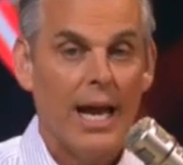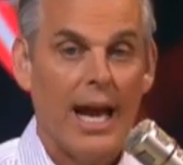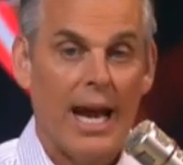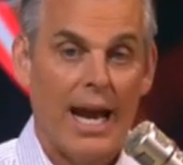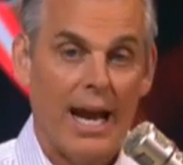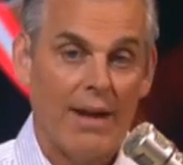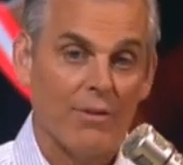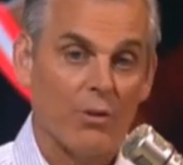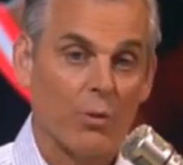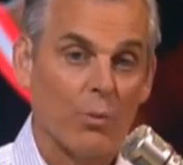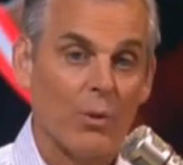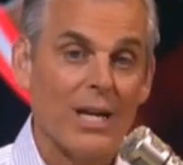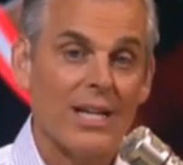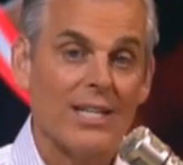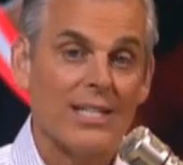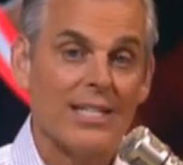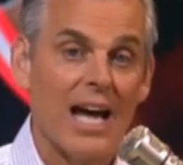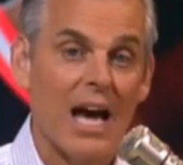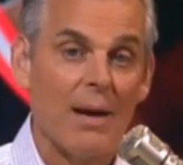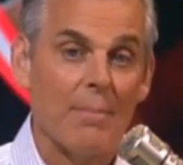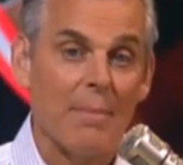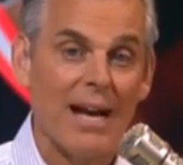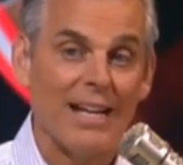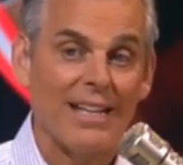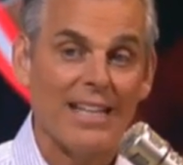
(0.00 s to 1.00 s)
And the reason
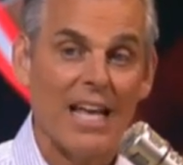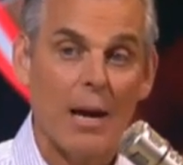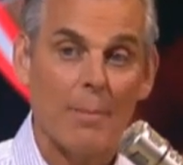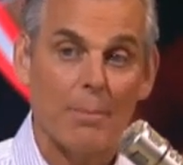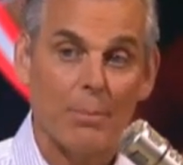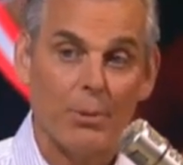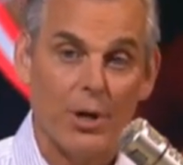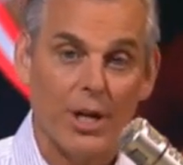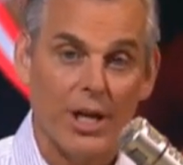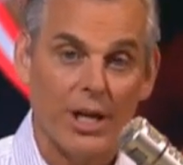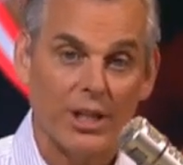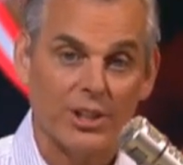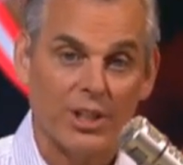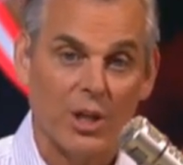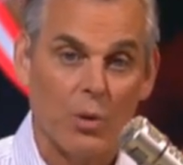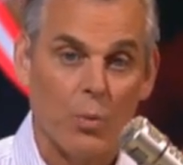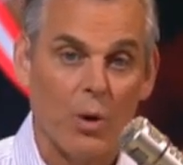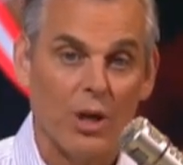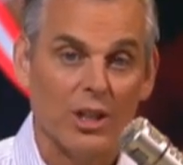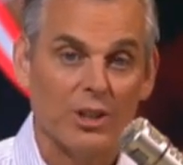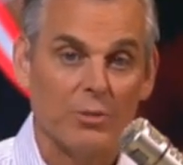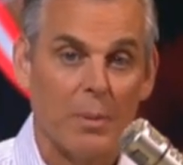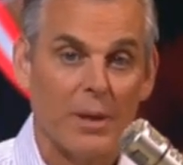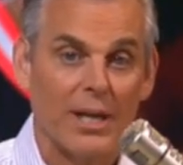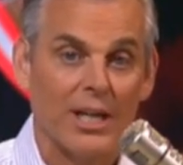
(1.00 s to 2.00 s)
I made that prediction
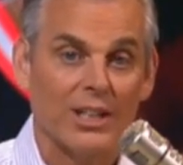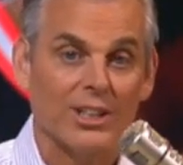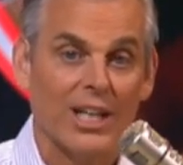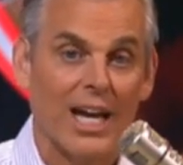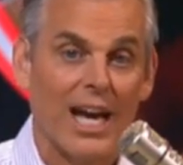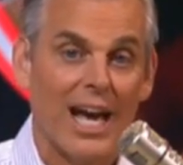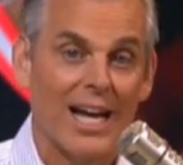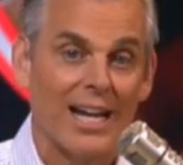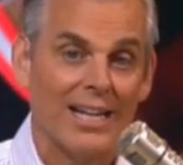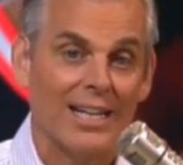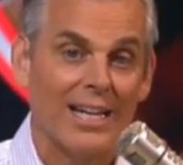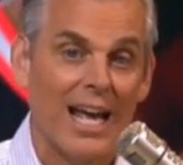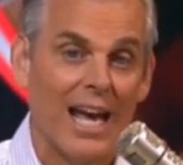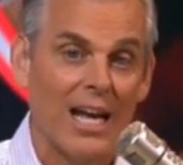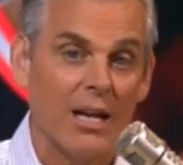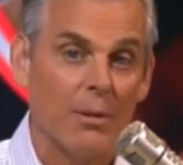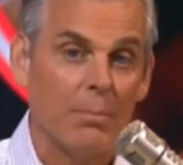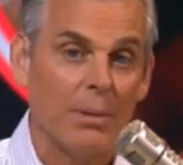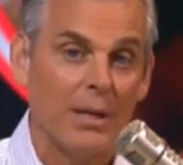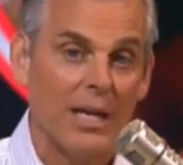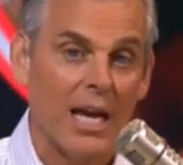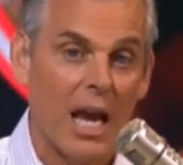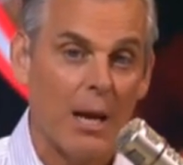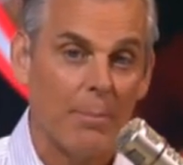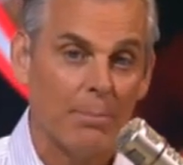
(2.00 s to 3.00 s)
was because I had an
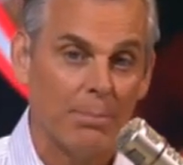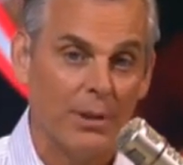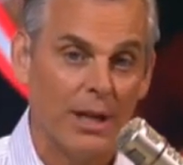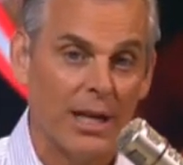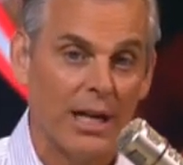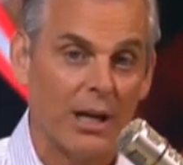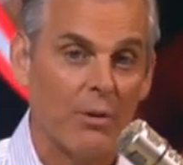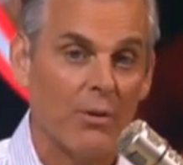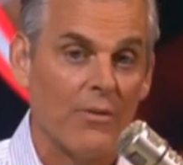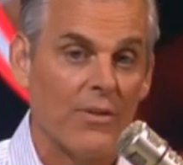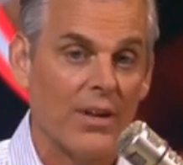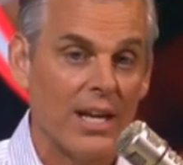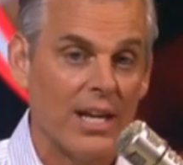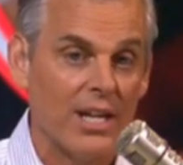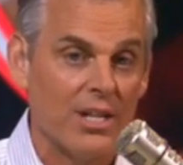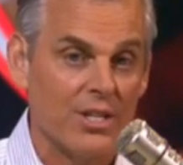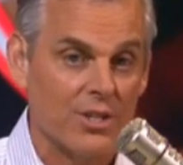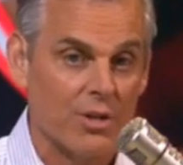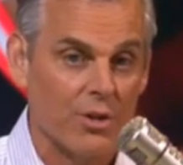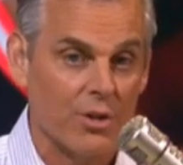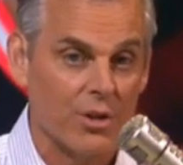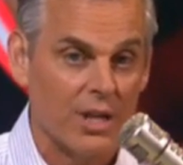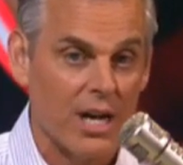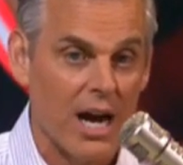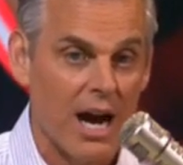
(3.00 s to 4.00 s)
NBA player in the
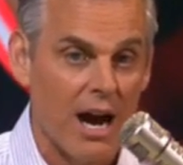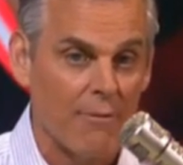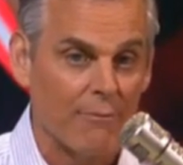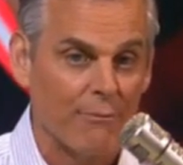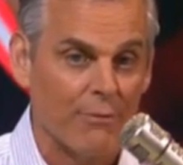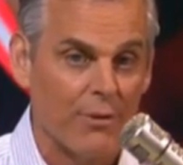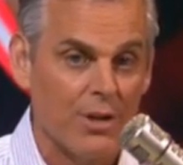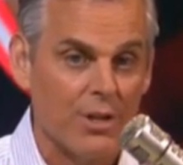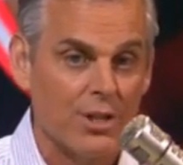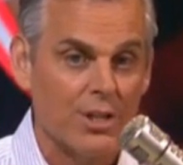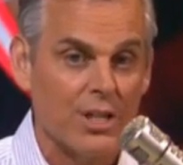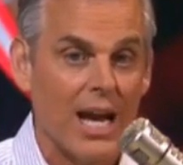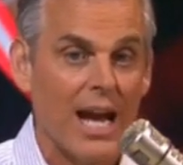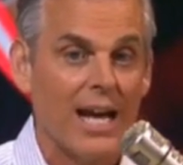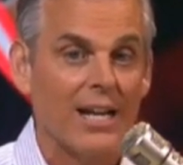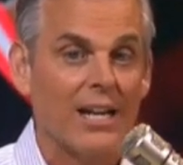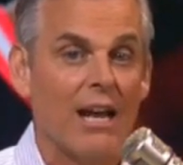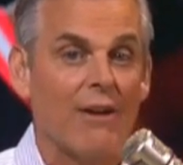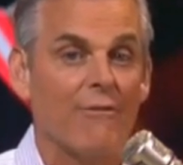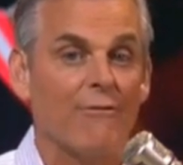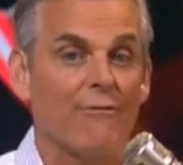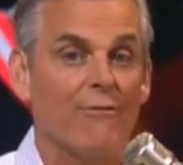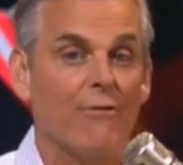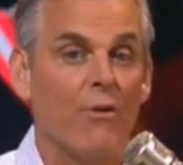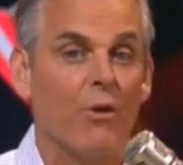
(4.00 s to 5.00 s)
Eastern Conference and
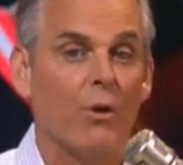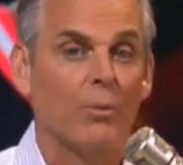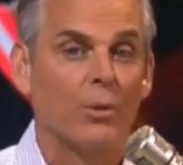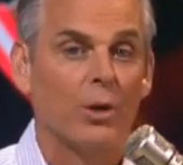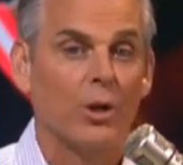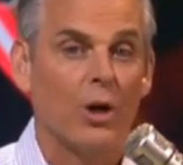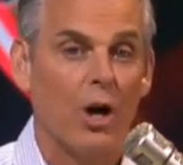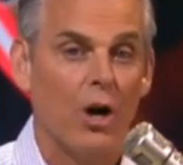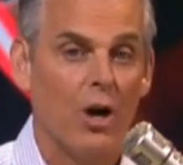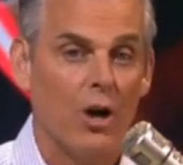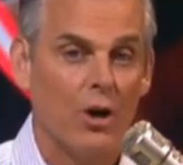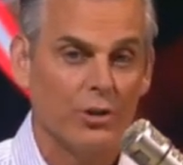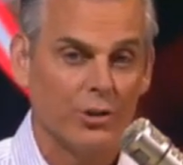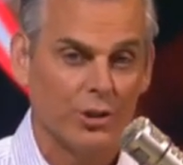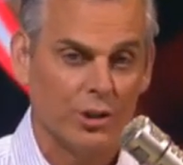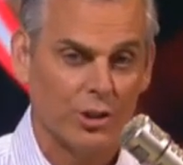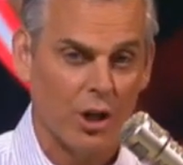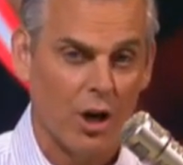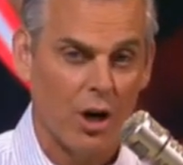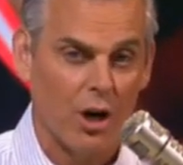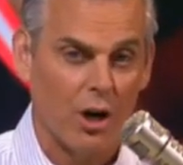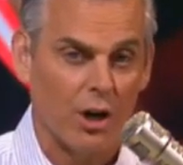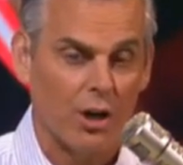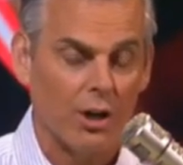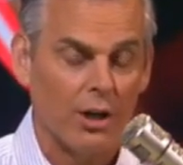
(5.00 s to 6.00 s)
a former
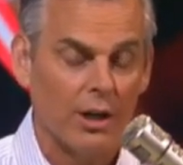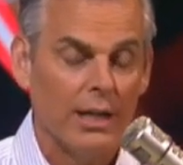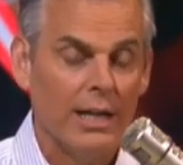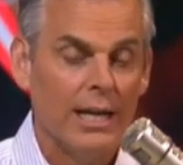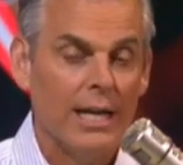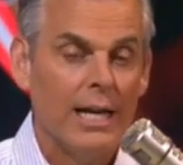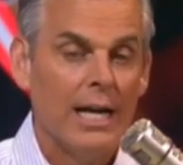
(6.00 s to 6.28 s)
All-Star